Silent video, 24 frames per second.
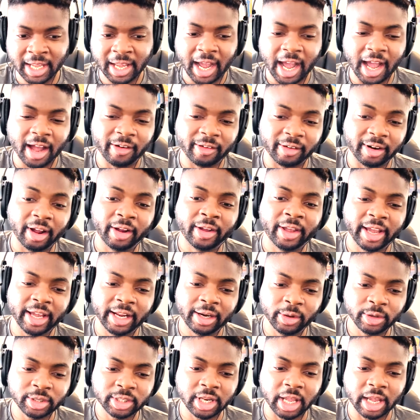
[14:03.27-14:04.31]
Okay, it
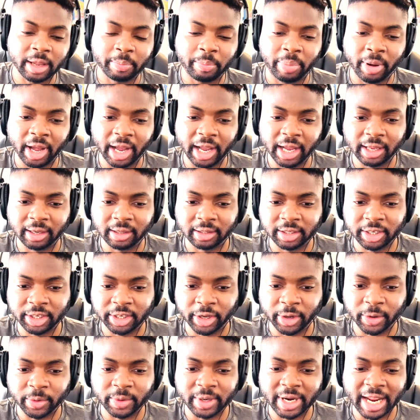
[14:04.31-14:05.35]
looks like Pyle, you
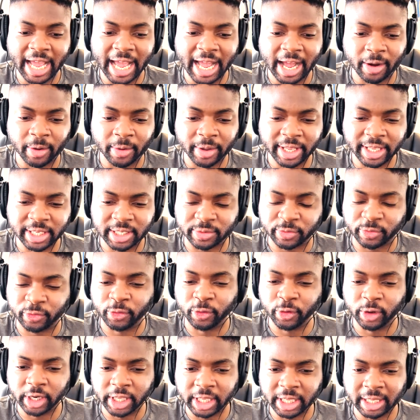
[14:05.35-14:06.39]
know, now he's
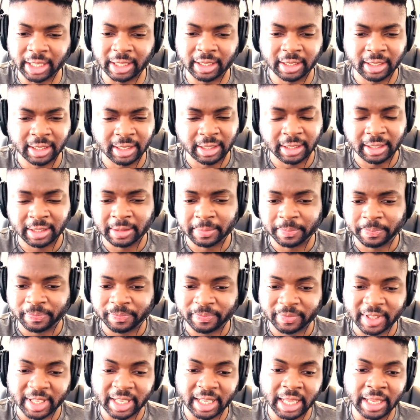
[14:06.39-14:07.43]
fully...
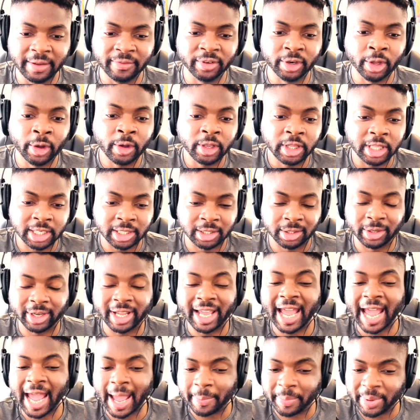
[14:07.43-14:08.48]
Even though he doesn't look
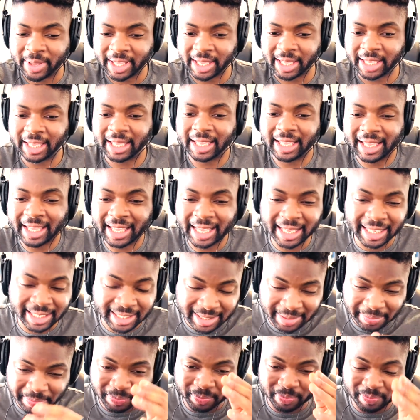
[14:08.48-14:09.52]
happy,
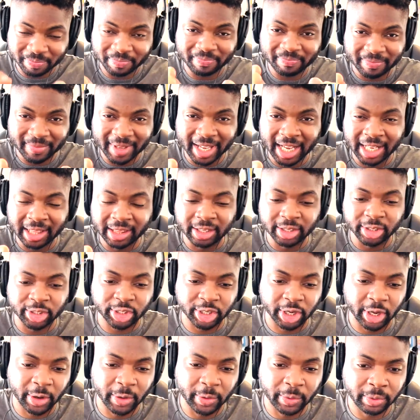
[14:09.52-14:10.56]
he's in the
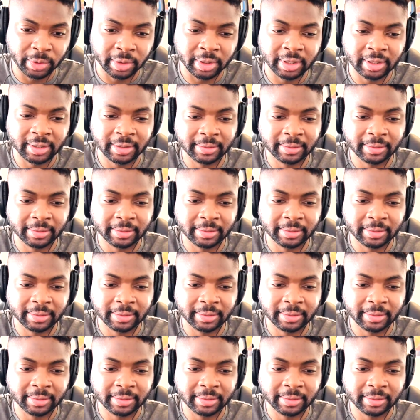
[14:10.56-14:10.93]
zone.